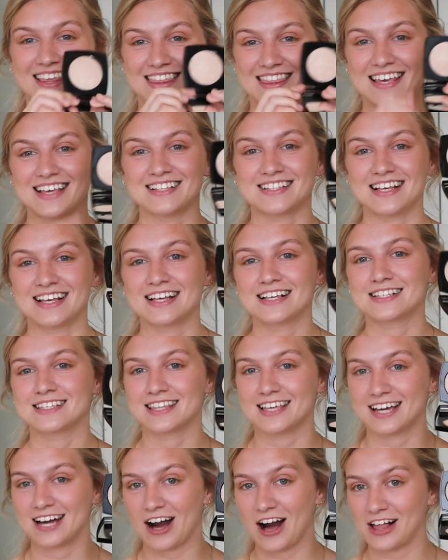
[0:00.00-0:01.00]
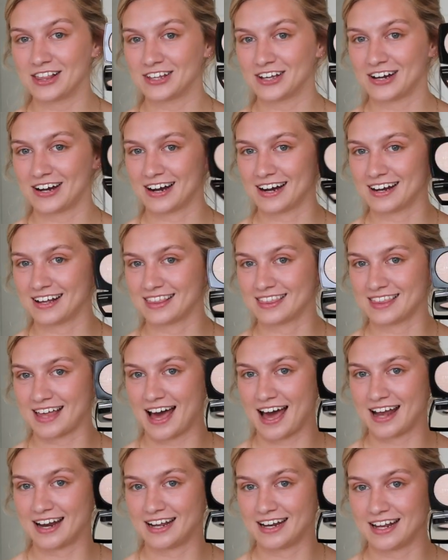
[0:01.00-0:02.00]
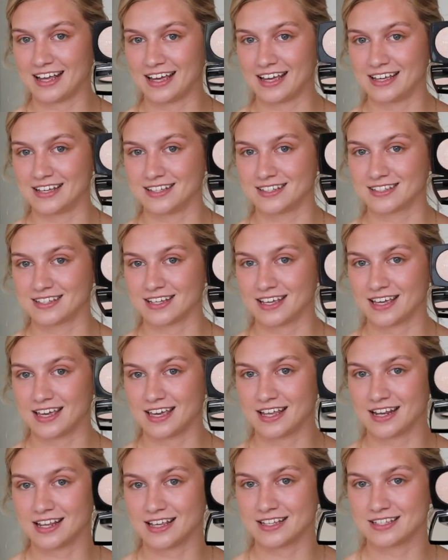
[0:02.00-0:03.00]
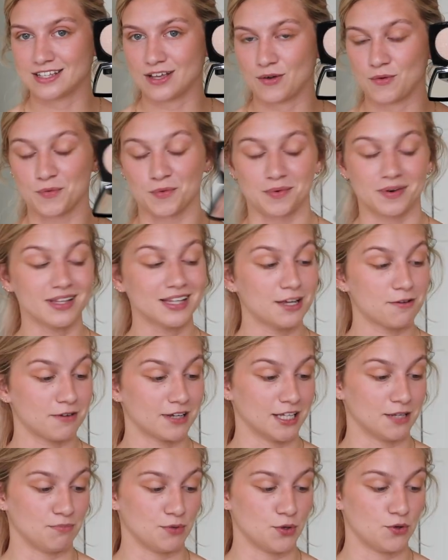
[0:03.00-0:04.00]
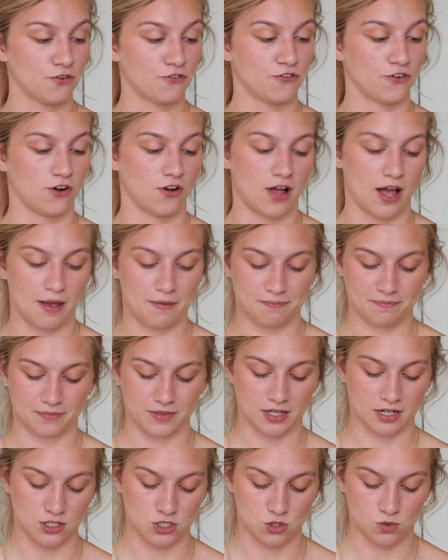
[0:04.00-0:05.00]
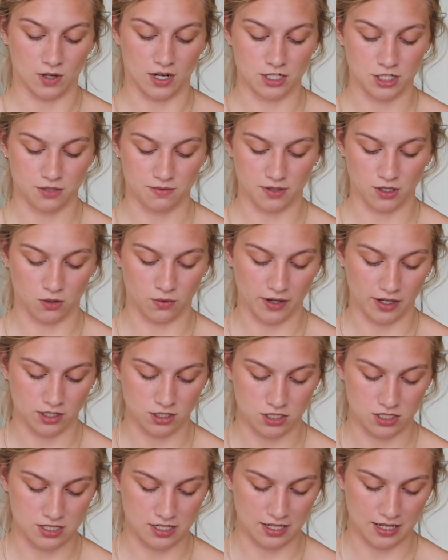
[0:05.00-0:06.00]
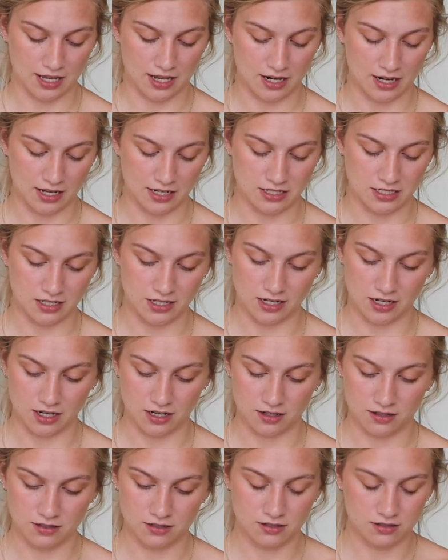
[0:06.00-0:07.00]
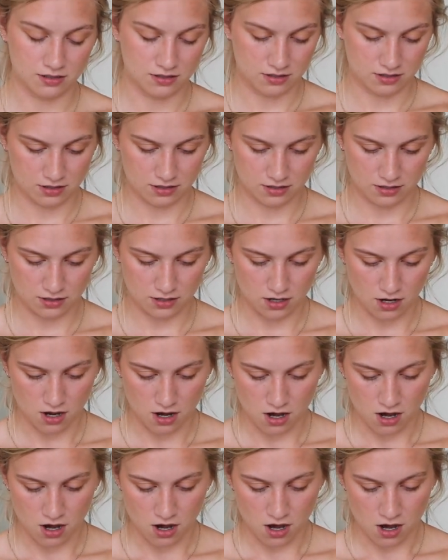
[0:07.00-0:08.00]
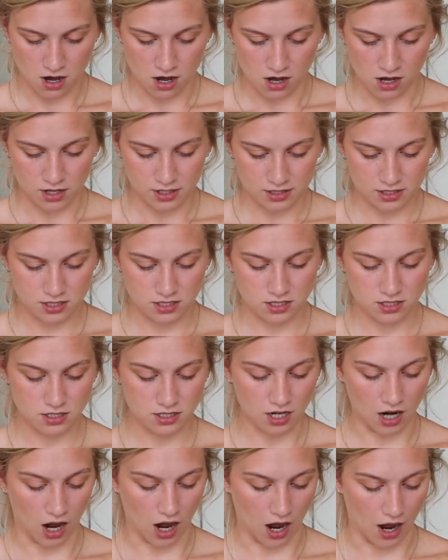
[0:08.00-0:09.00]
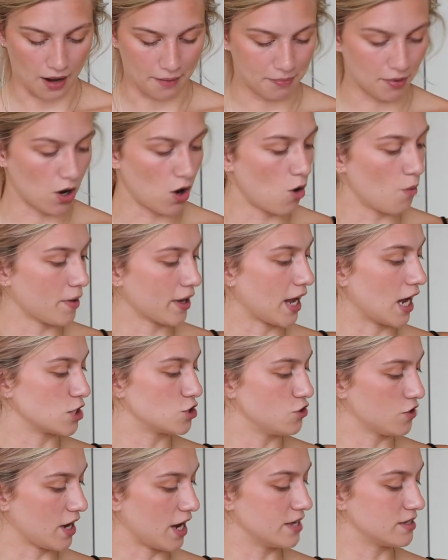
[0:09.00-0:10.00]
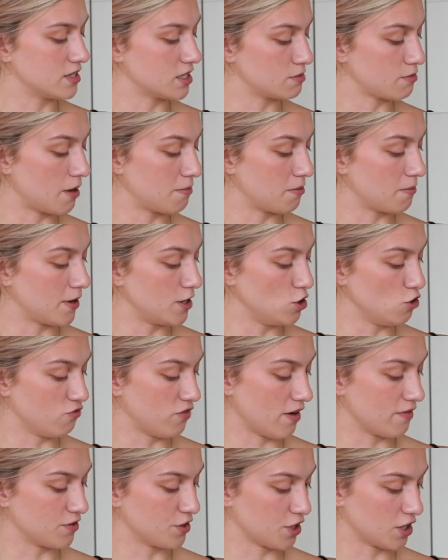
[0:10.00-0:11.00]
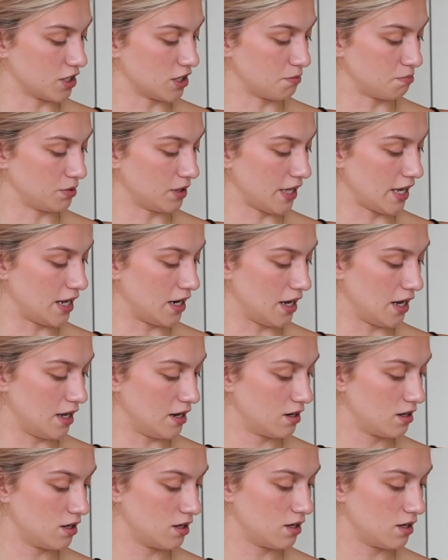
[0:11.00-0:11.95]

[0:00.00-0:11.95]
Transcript: This is the color that it is. It is really, really beautiful. I'm going to swatch it real quick just to get an idea. Stop. Oh my gosh, you guys, this might be my new favorite thing on the planet.